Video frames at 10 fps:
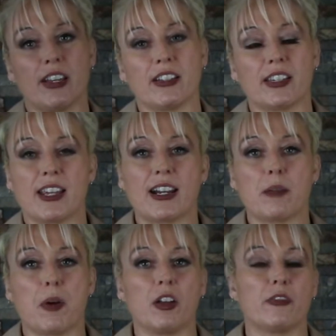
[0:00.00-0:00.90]
and set
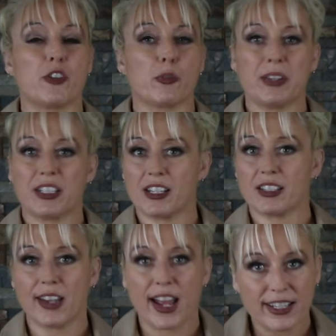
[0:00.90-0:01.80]
up all of your
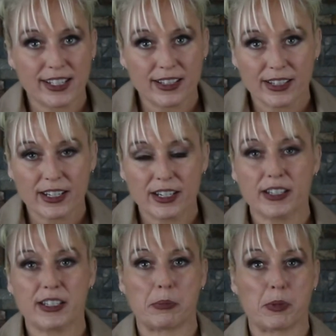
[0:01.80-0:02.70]
business
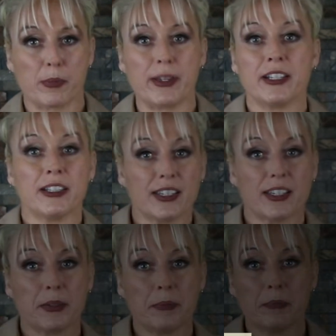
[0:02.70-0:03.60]
licenses and permits.